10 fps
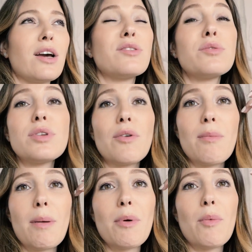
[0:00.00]
Because also
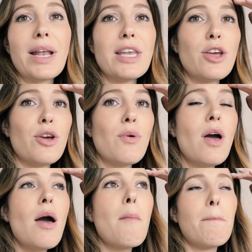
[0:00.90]
remember, when you
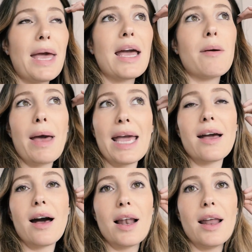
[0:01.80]
pick a
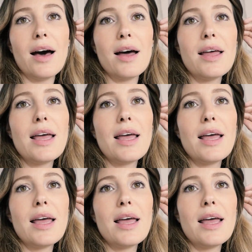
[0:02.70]
paint colour,